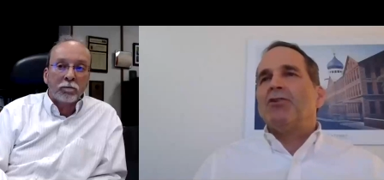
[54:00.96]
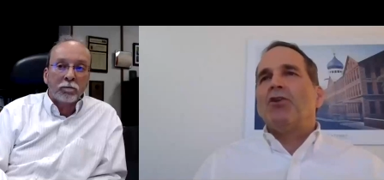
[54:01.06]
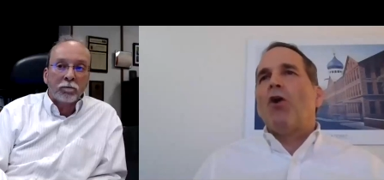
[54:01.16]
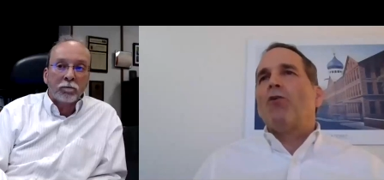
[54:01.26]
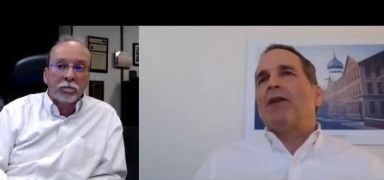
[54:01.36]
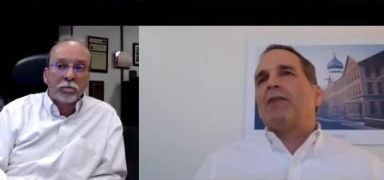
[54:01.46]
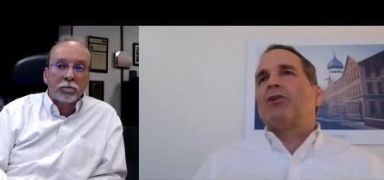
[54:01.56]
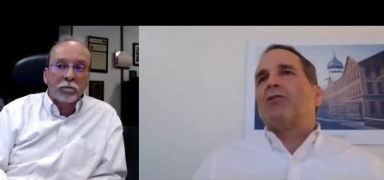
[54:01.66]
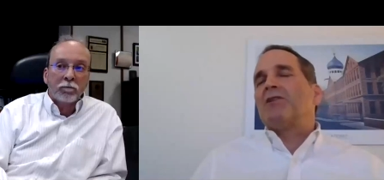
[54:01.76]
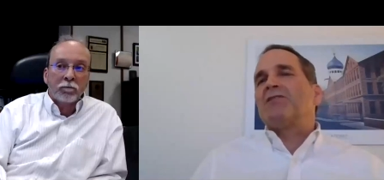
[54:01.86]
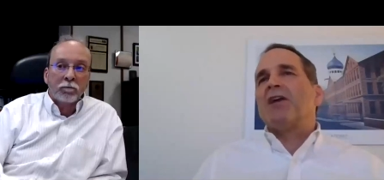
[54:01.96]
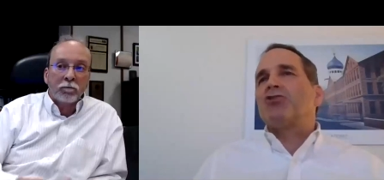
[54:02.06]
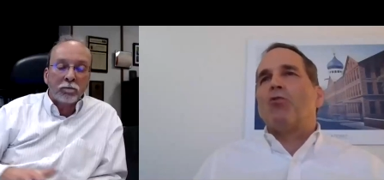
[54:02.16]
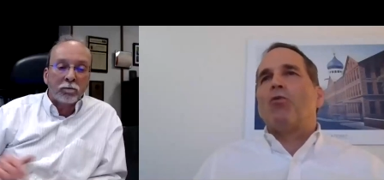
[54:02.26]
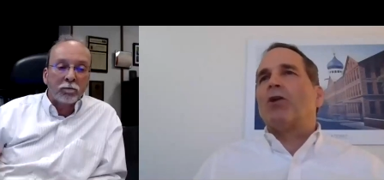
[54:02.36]
Speaker 1: to know that, that they're
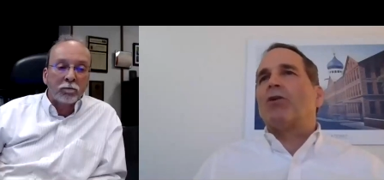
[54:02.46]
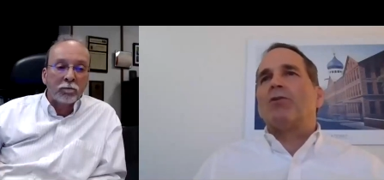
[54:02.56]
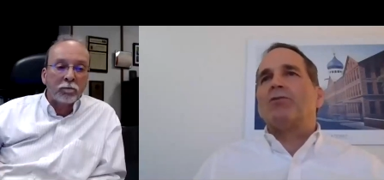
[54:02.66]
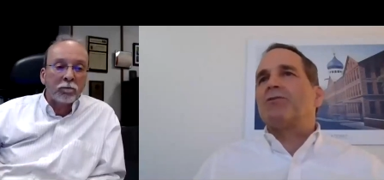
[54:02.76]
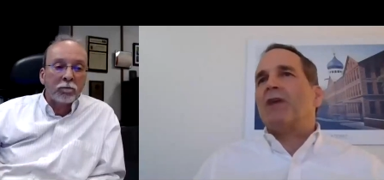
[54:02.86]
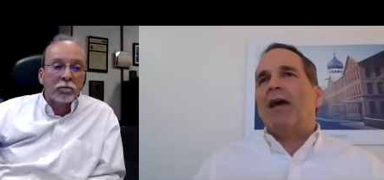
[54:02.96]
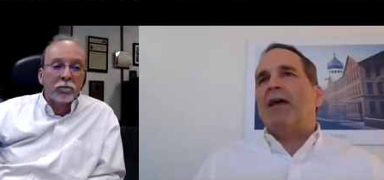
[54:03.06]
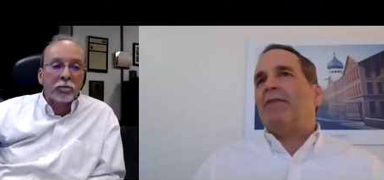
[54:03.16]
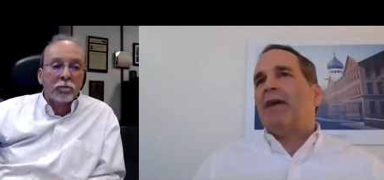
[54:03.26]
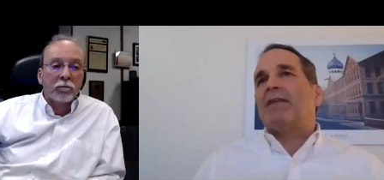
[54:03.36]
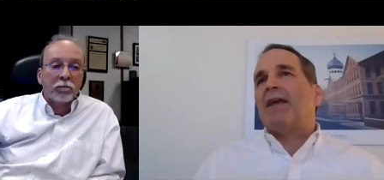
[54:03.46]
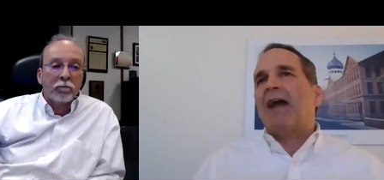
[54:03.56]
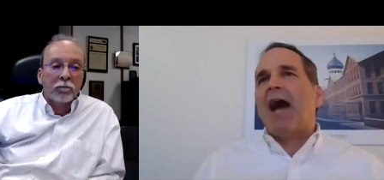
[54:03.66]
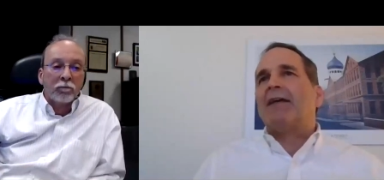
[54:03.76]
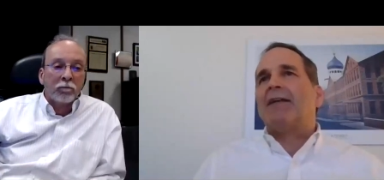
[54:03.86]
essential workers and that they
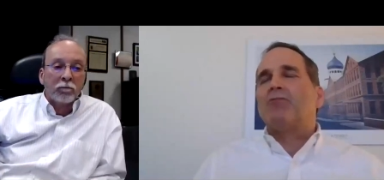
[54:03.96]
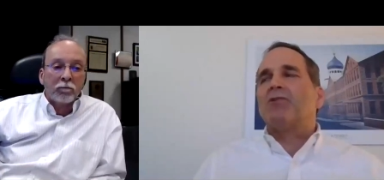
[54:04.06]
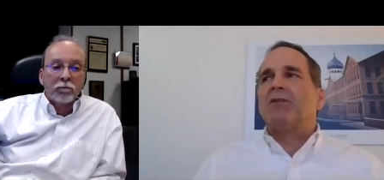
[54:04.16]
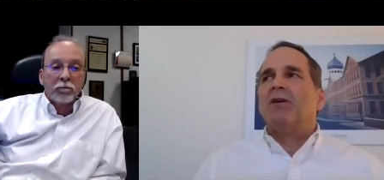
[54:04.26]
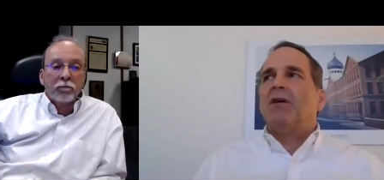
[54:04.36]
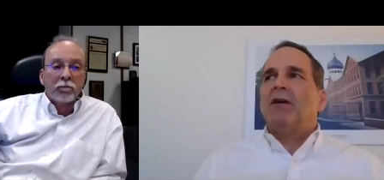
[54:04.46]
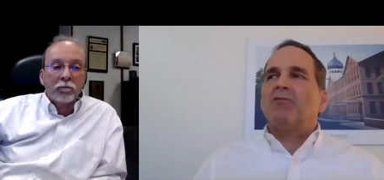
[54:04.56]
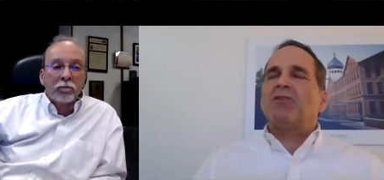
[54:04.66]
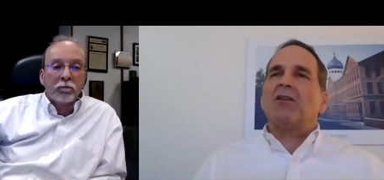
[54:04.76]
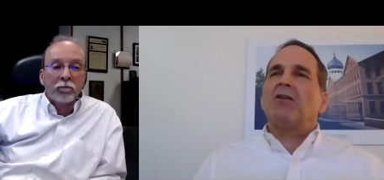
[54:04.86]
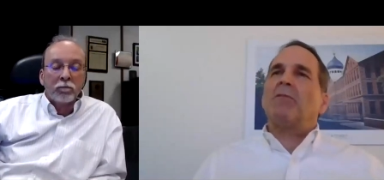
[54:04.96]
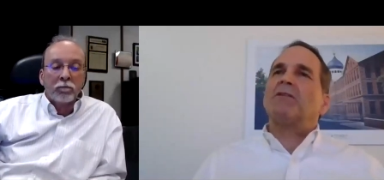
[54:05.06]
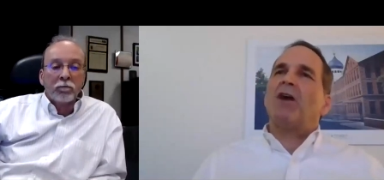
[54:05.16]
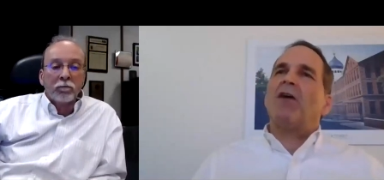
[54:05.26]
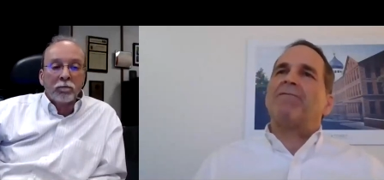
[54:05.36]
got it. It was it was a little
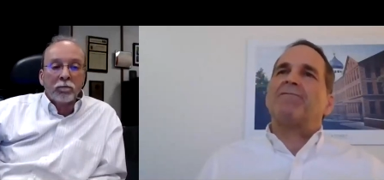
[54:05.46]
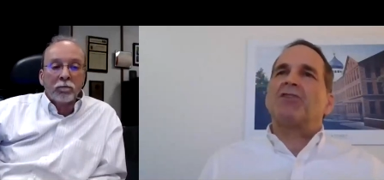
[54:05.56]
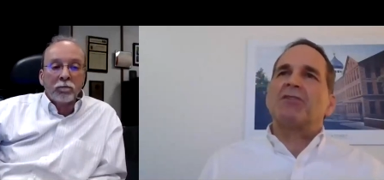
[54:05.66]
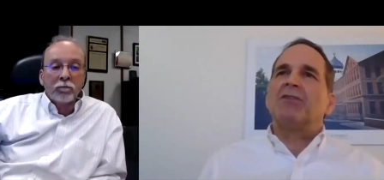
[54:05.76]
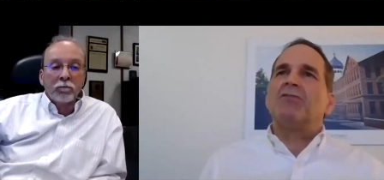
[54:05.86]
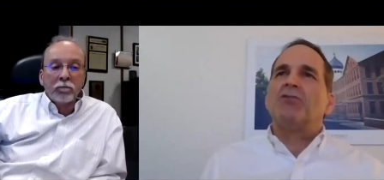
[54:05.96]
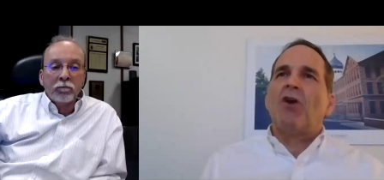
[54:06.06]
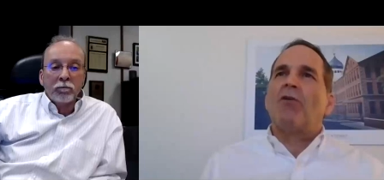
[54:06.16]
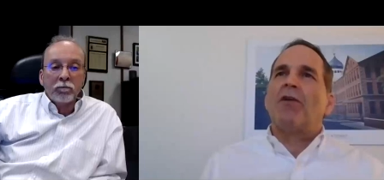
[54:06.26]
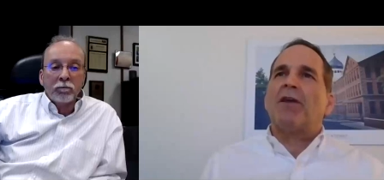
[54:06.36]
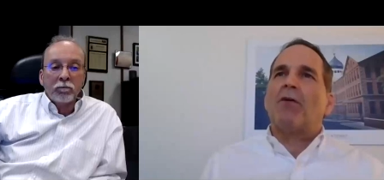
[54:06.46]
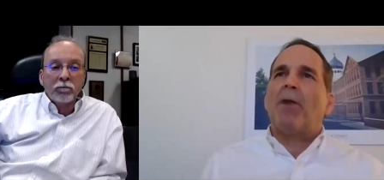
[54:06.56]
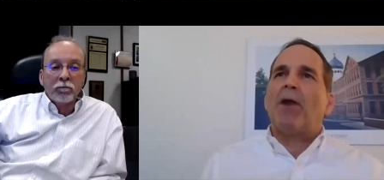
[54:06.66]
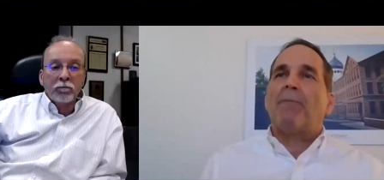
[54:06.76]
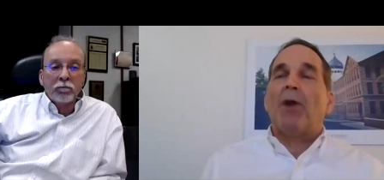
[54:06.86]
bit tough just to know that they
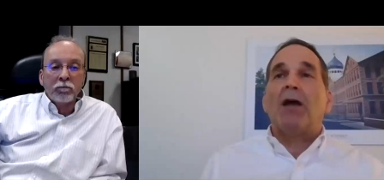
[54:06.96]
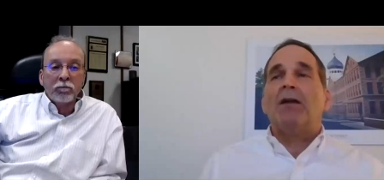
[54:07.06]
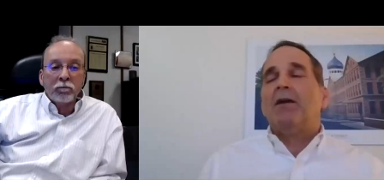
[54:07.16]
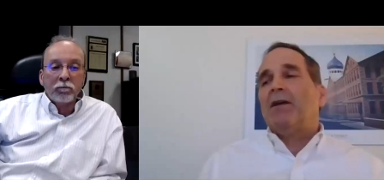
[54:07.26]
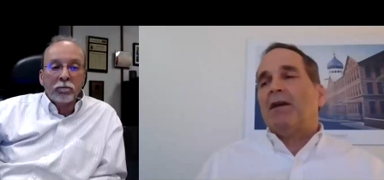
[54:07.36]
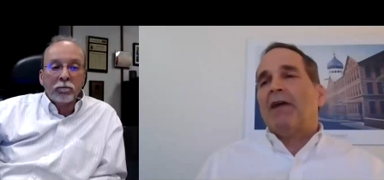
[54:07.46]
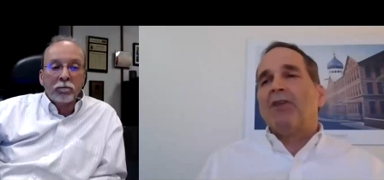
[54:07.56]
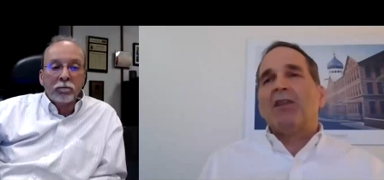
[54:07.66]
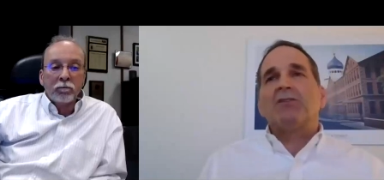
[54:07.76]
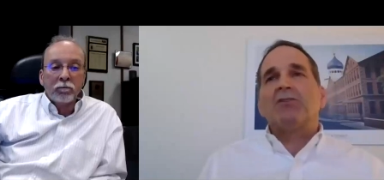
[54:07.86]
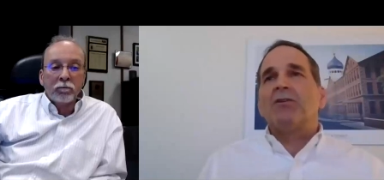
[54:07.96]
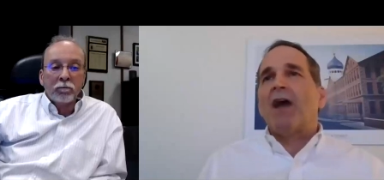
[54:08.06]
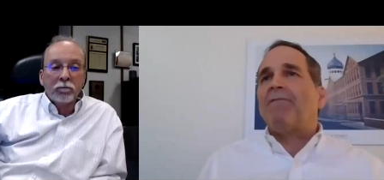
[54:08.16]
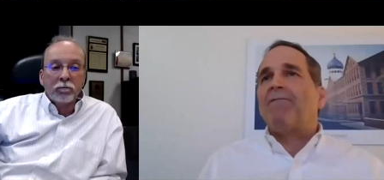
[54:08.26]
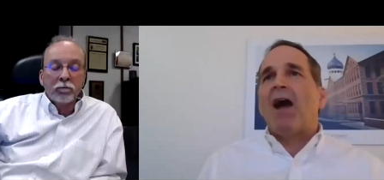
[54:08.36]
are but everything turned
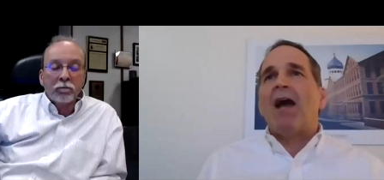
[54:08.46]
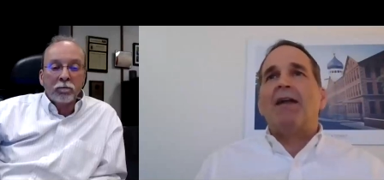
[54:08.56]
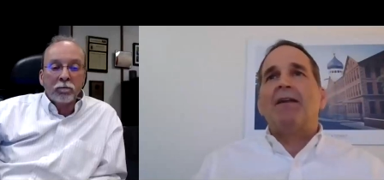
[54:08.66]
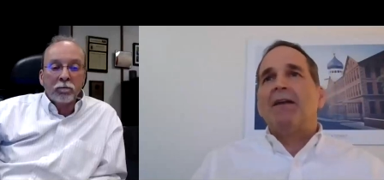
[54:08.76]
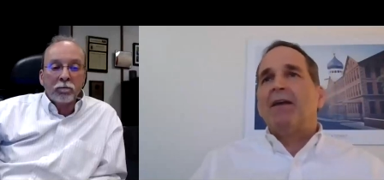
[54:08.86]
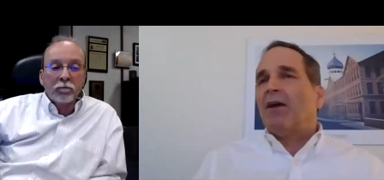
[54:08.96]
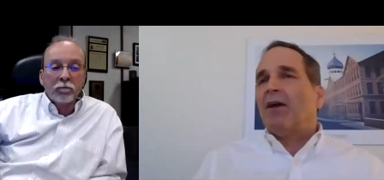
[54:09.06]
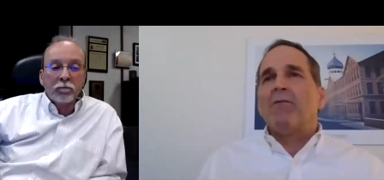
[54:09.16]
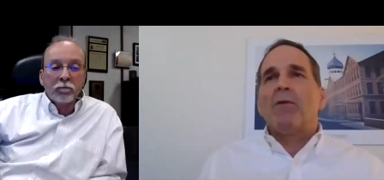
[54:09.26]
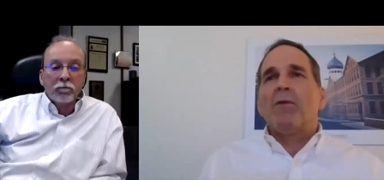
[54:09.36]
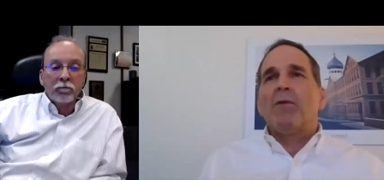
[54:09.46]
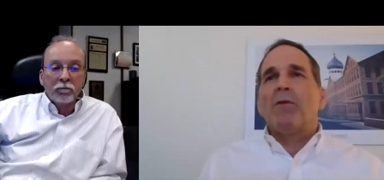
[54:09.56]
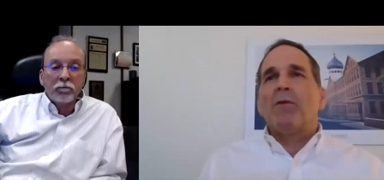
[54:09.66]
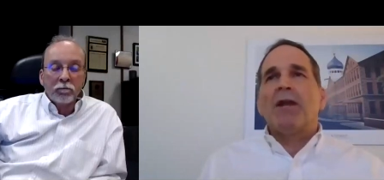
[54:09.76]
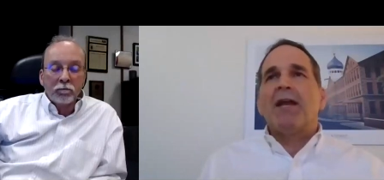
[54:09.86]
out fine, everybody
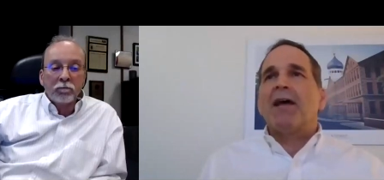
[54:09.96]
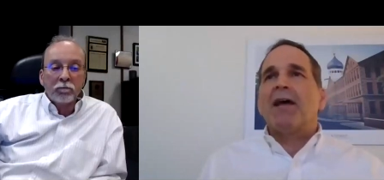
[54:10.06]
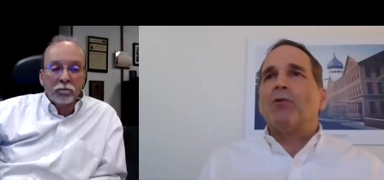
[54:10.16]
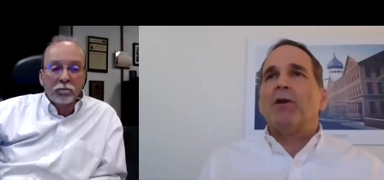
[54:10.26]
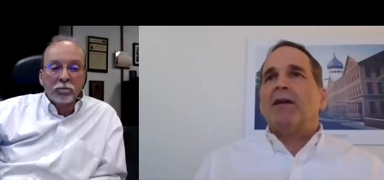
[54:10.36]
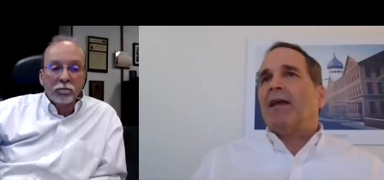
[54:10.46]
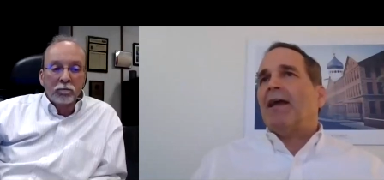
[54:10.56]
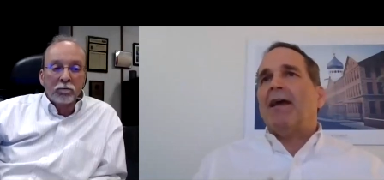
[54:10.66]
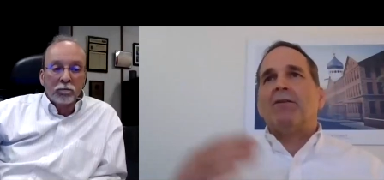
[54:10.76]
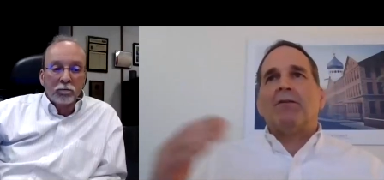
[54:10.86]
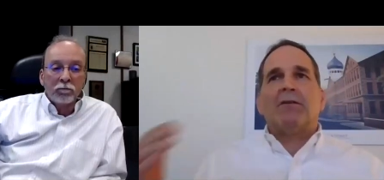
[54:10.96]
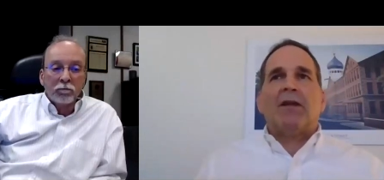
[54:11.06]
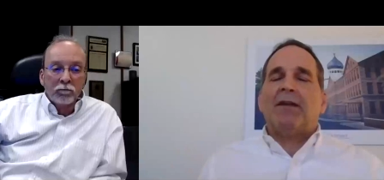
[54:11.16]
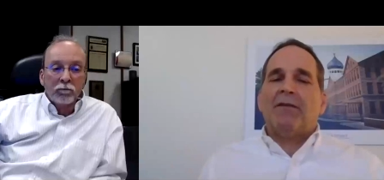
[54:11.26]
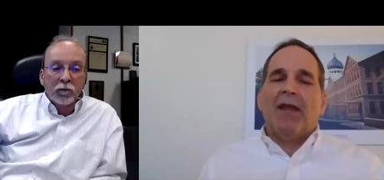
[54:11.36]
got through it. And
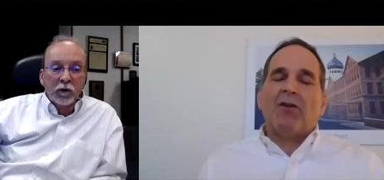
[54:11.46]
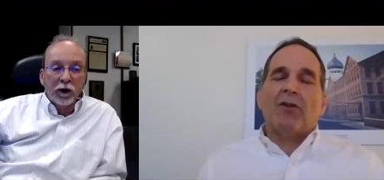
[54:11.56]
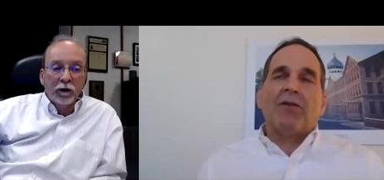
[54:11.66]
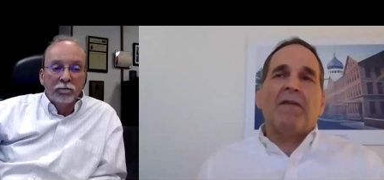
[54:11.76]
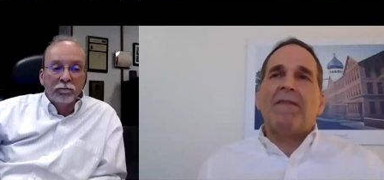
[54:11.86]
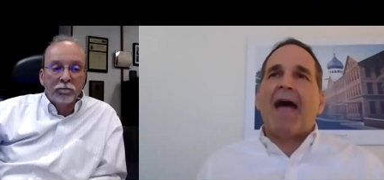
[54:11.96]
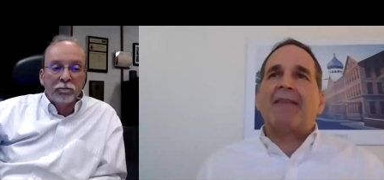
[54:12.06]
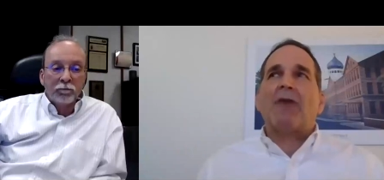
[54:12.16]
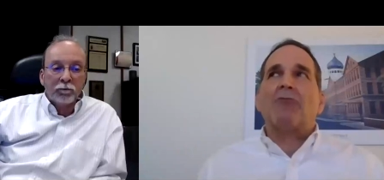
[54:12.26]
and and yeah. other than that, that